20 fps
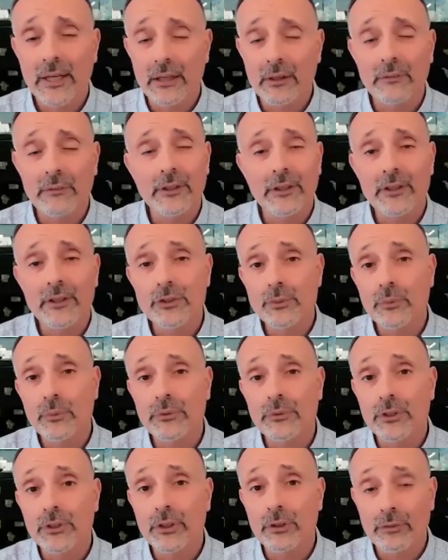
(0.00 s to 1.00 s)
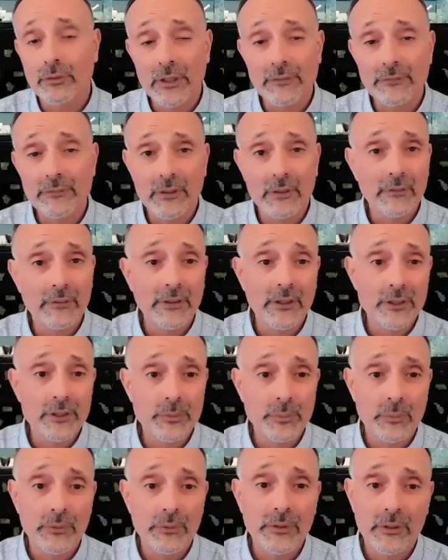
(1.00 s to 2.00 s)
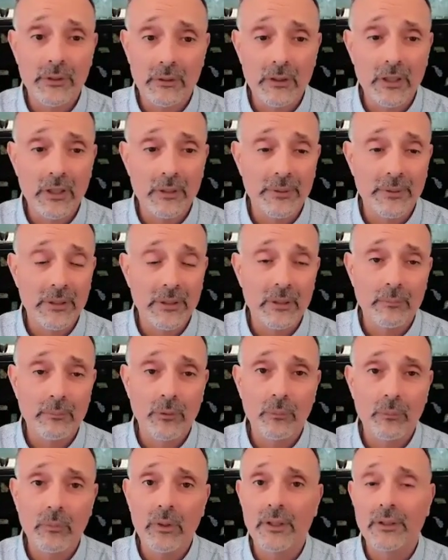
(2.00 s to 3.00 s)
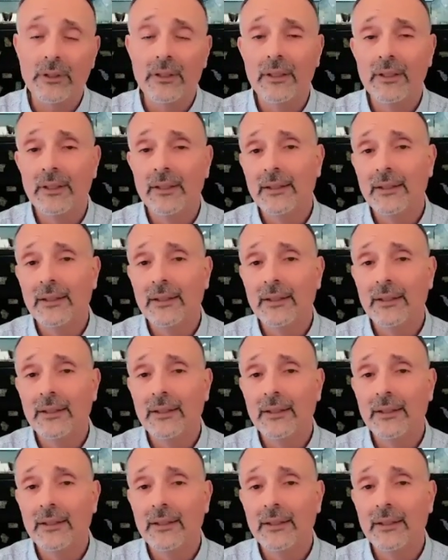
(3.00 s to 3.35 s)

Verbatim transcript: I don't think it's worth the grief. I don't think it's worth the argument. Number one,